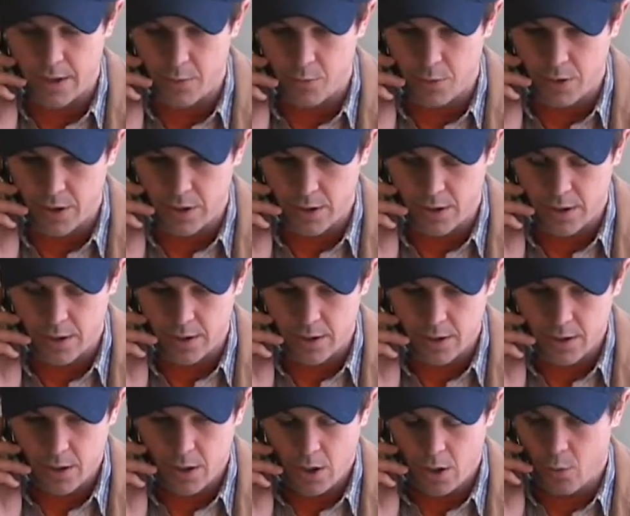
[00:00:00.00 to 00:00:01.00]
And then we'll
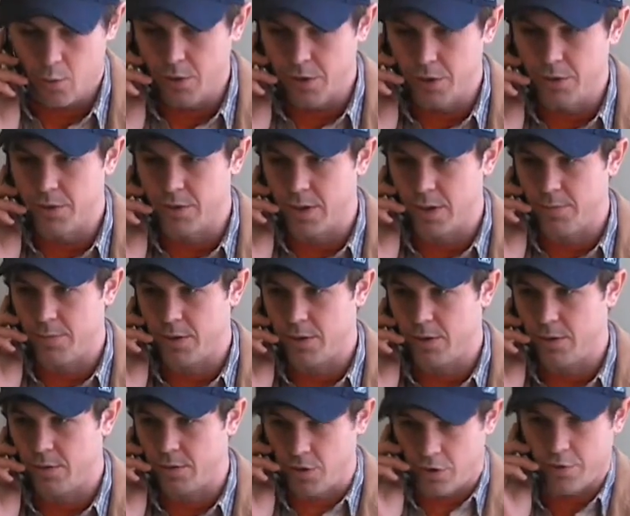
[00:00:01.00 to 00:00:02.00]
use them
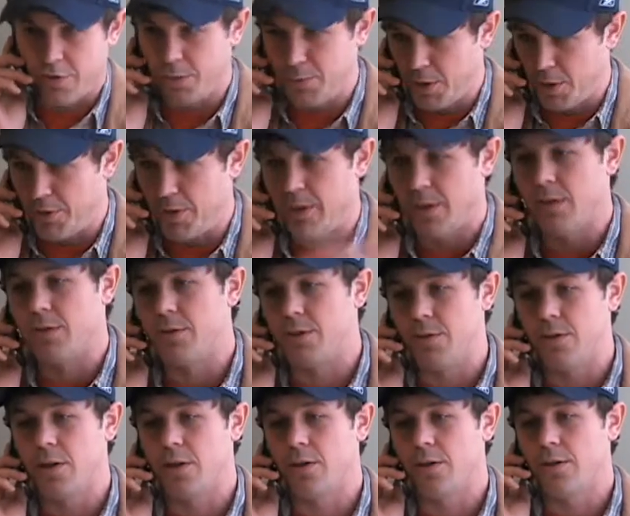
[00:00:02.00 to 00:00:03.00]
to serve communion. Those
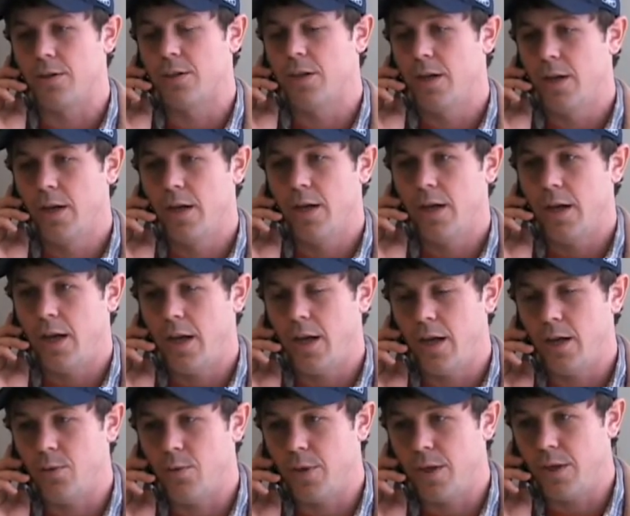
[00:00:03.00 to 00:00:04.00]
two girls,
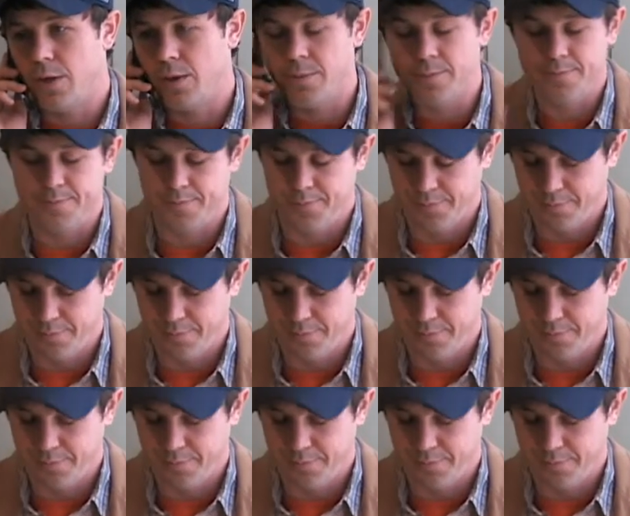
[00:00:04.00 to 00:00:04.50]
and we'll.